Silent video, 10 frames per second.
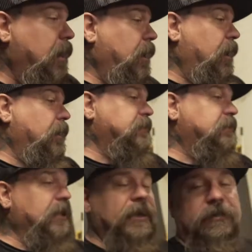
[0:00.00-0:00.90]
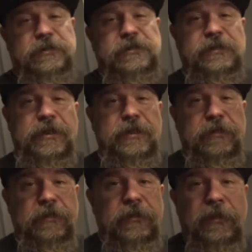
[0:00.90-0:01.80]
and stainless
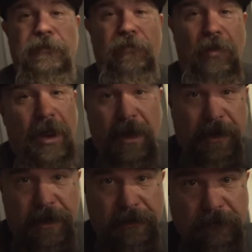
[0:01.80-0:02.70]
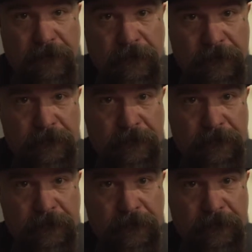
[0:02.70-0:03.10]
steel rod ends.